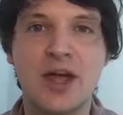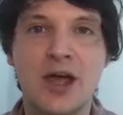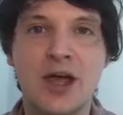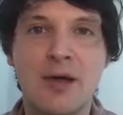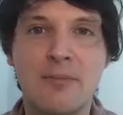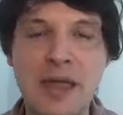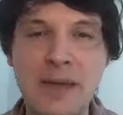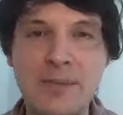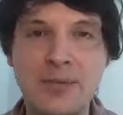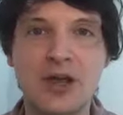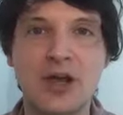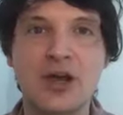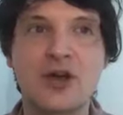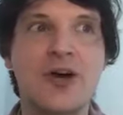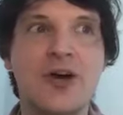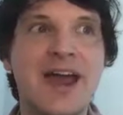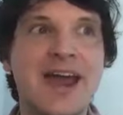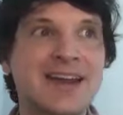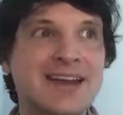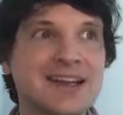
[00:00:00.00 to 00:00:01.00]
people are
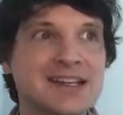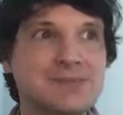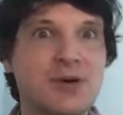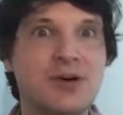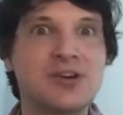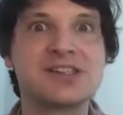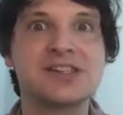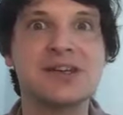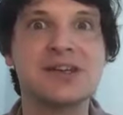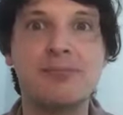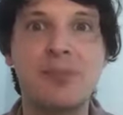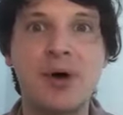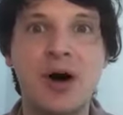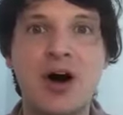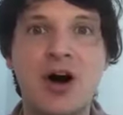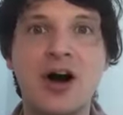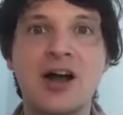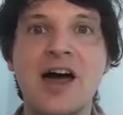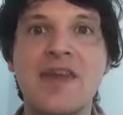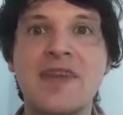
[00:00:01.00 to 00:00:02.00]
creating an experience in a
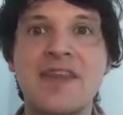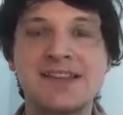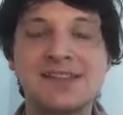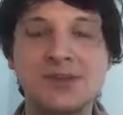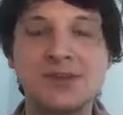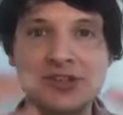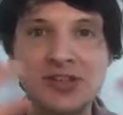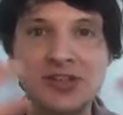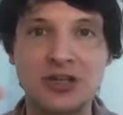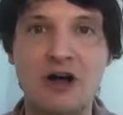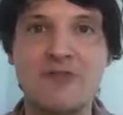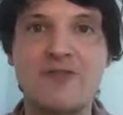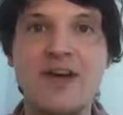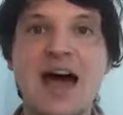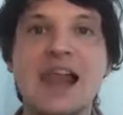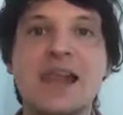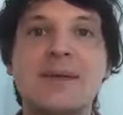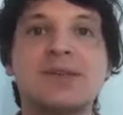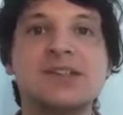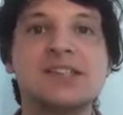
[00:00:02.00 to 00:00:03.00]
bar. Like there's always a lot of
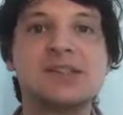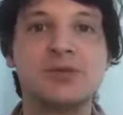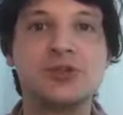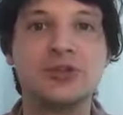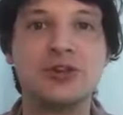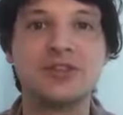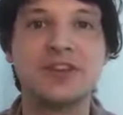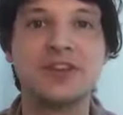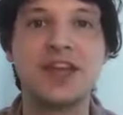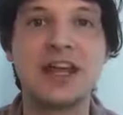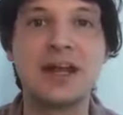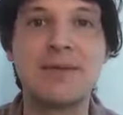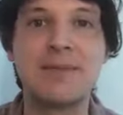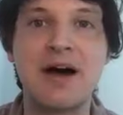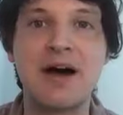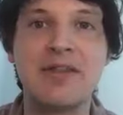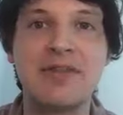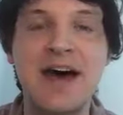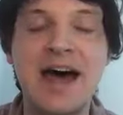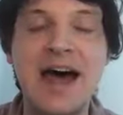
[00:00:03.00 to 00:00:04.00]
elements when you're thinking
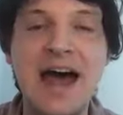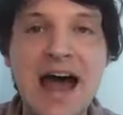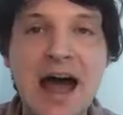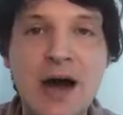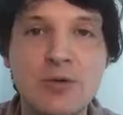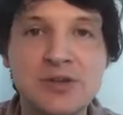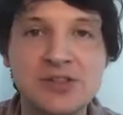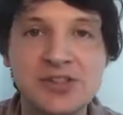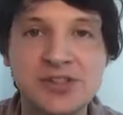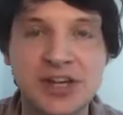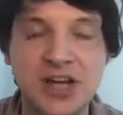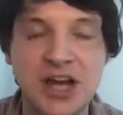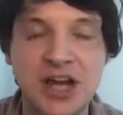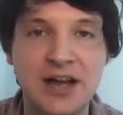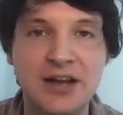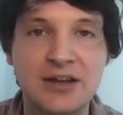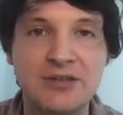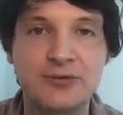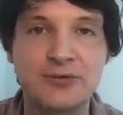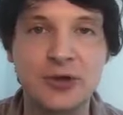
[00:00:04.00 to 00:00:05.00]
about that. How was the
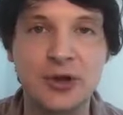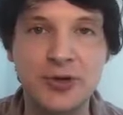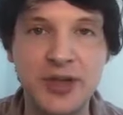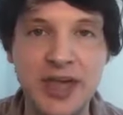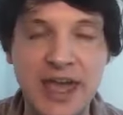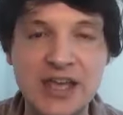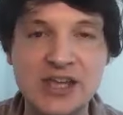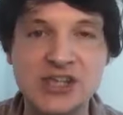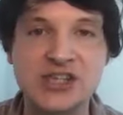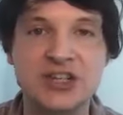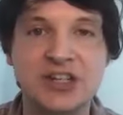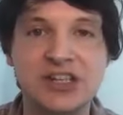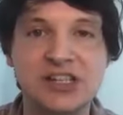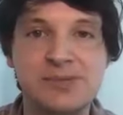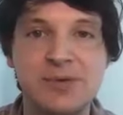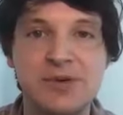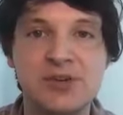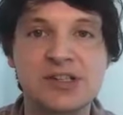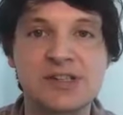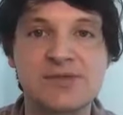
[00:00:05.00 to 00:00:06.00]
kind of location
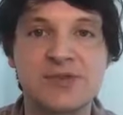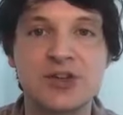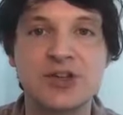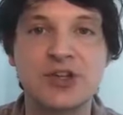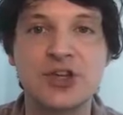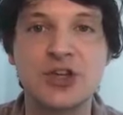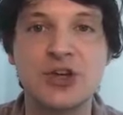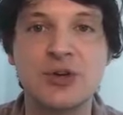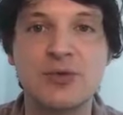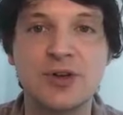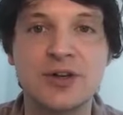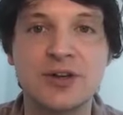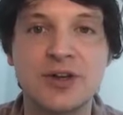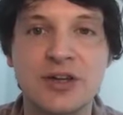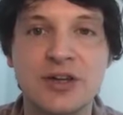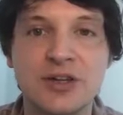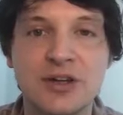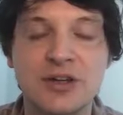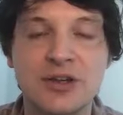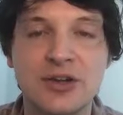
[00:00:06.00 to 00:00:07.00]
experience for you and
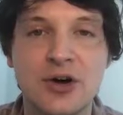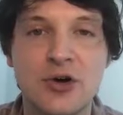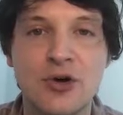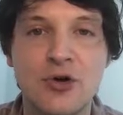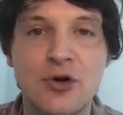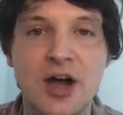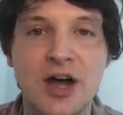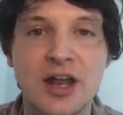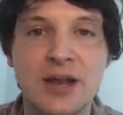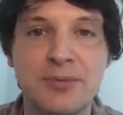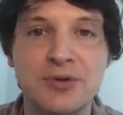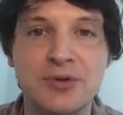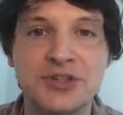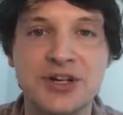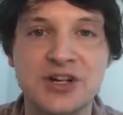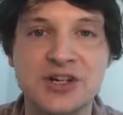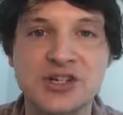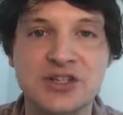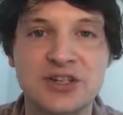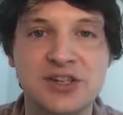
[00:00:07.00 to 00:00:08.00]
and, and the whole kind of
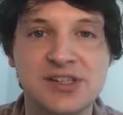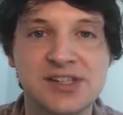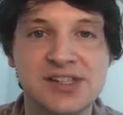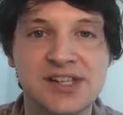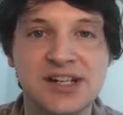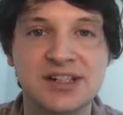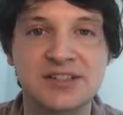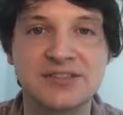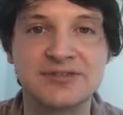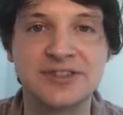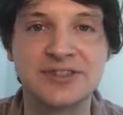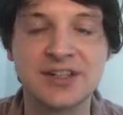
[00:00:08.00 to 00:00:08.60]
production itself?